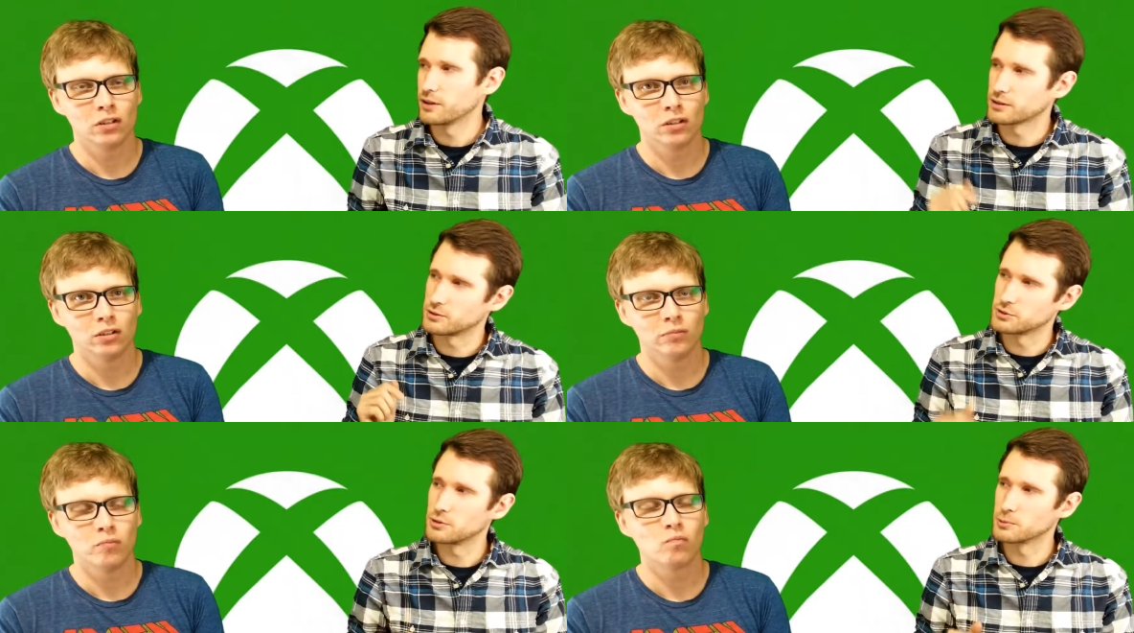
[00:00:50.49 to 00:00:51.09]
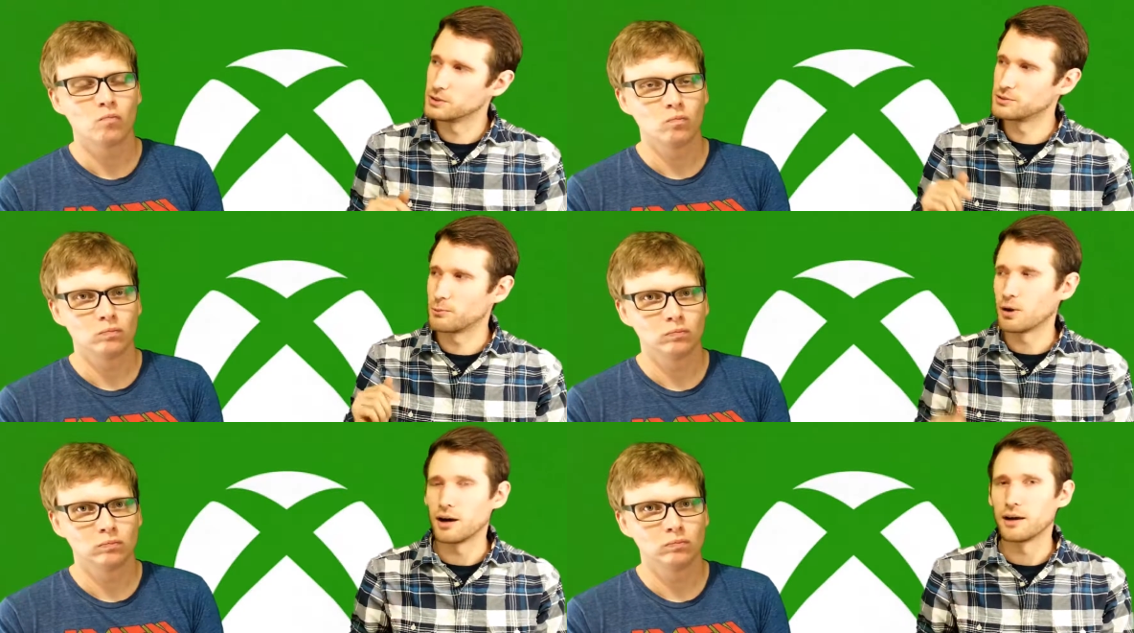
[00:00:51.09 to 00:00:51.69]
Speaker 1: I feel like there's no
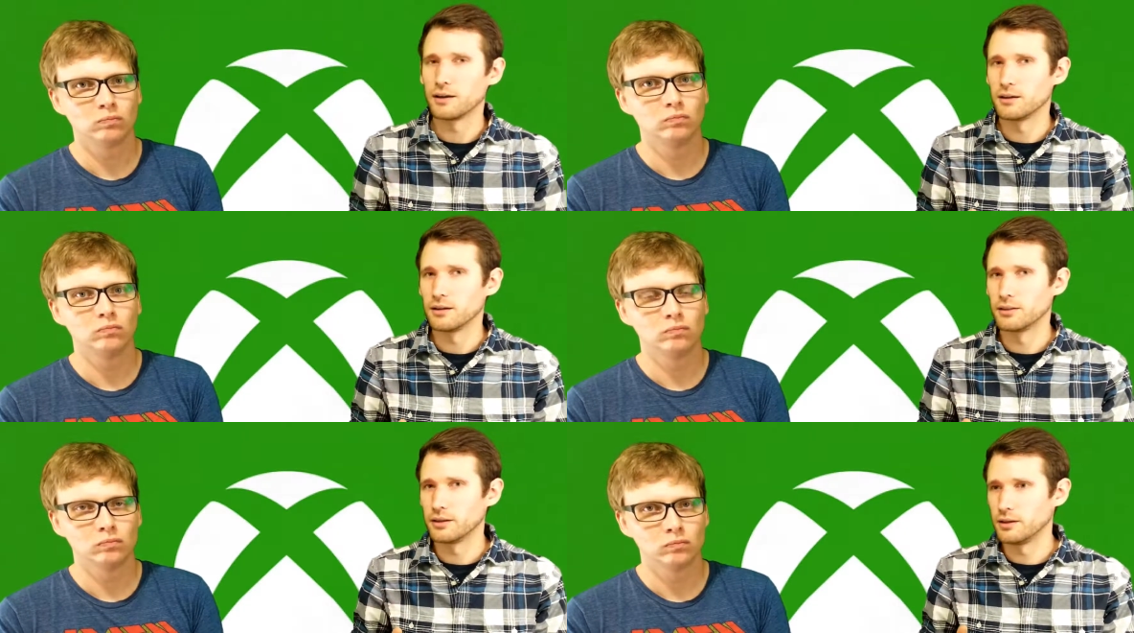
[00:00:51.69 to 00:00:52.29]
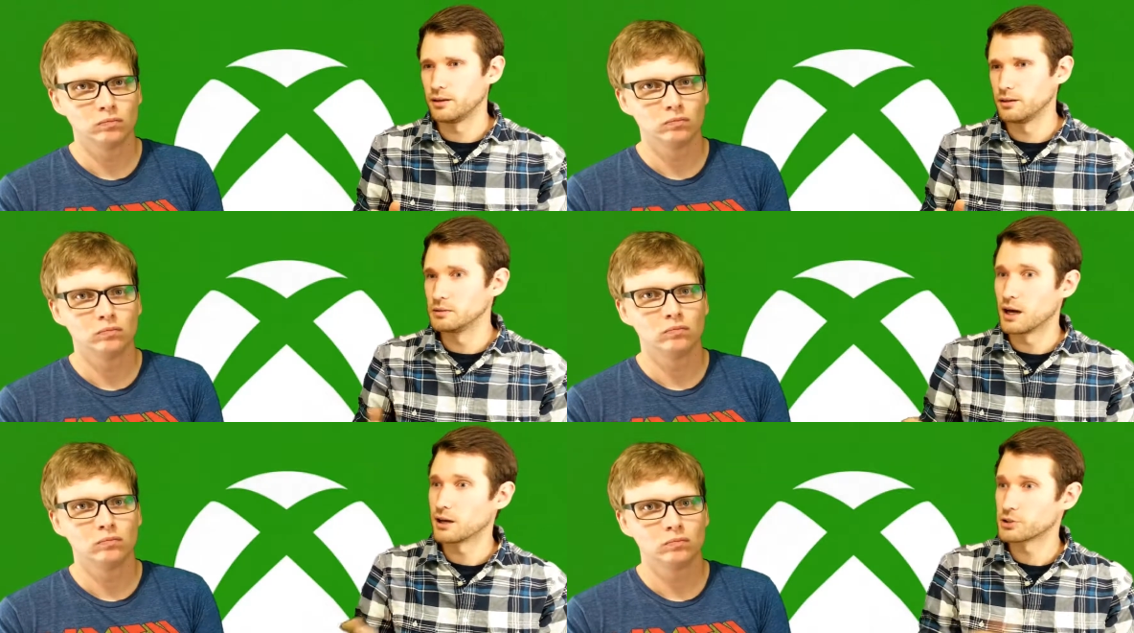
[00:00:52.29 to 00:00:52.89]
reason why
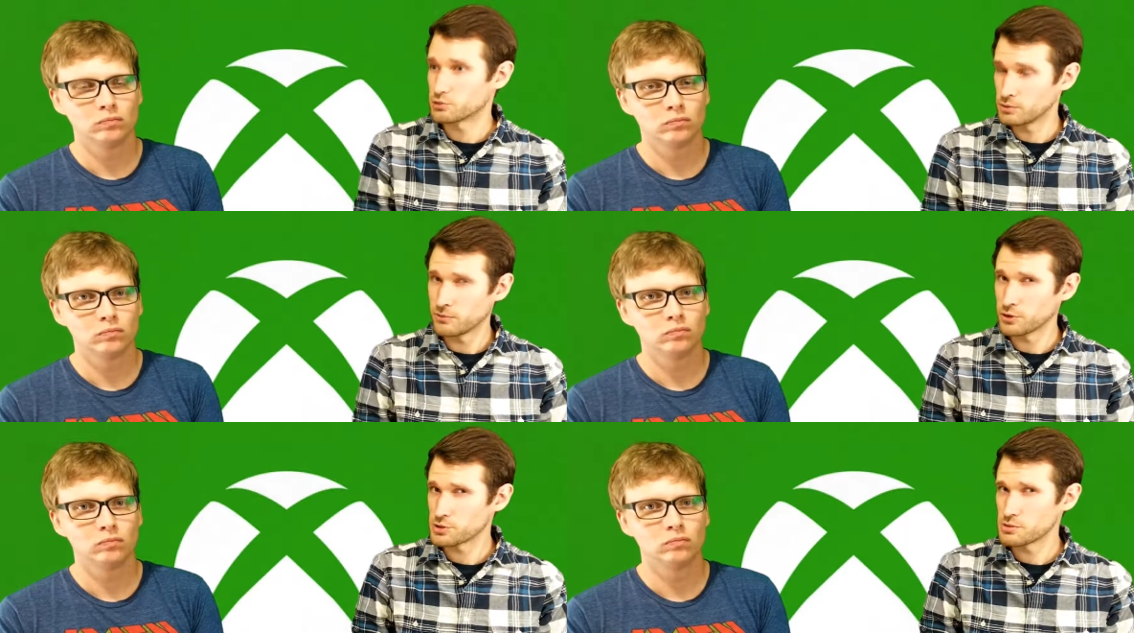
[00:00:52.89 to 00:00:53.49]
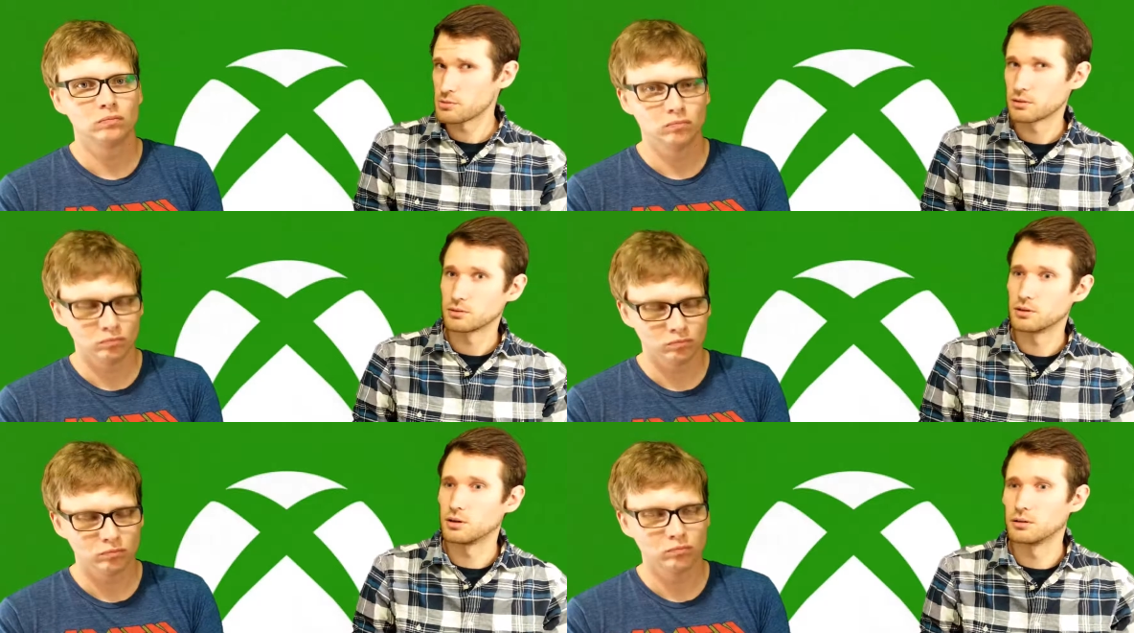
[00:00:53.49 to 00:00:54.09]
the non-stream
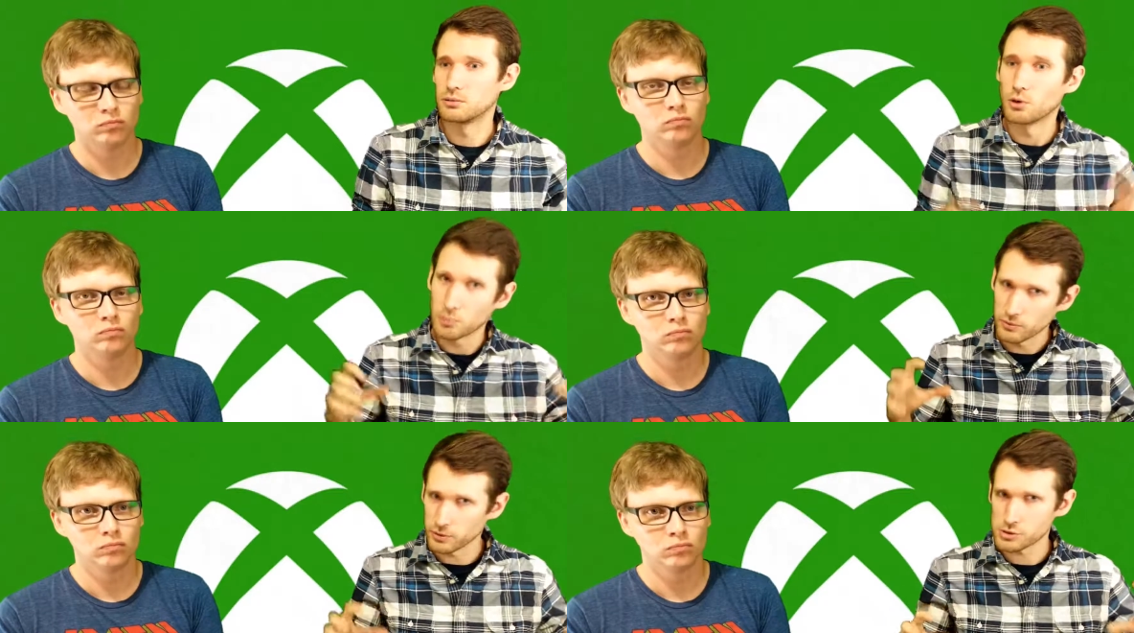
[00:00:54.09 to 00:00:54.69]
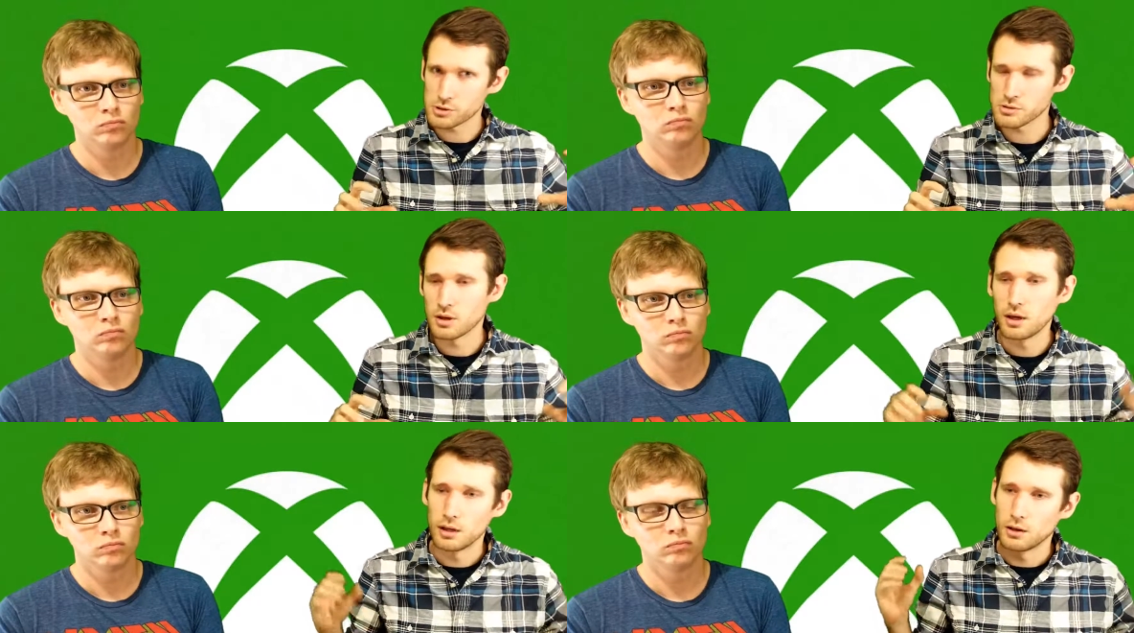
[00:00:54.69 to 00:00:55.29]
version, the normal
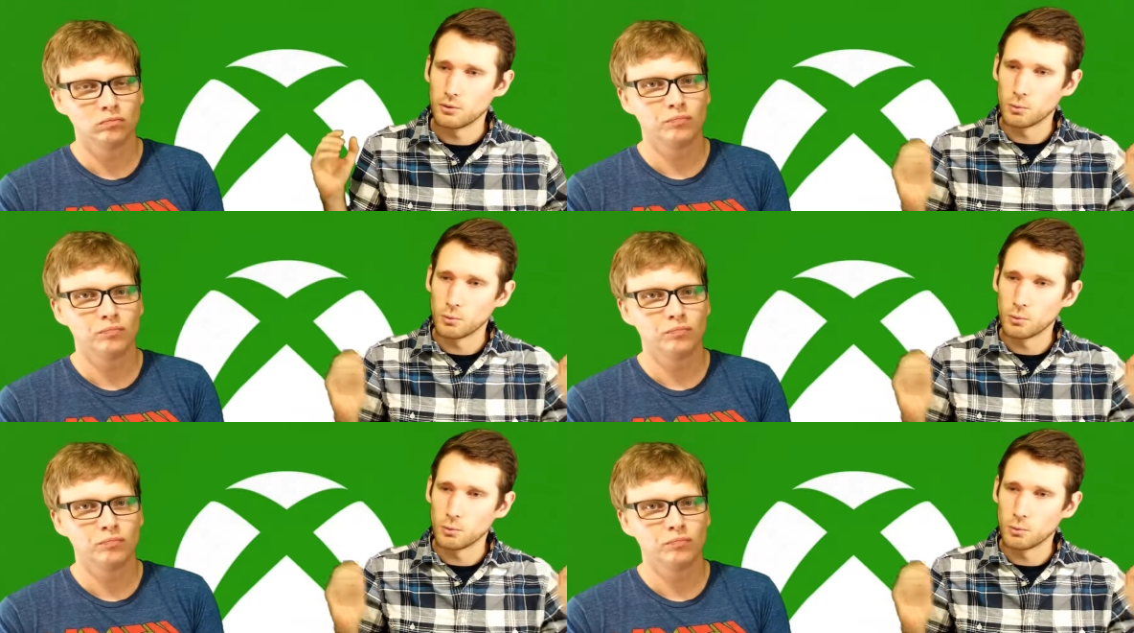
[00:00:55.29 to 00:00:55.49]
version,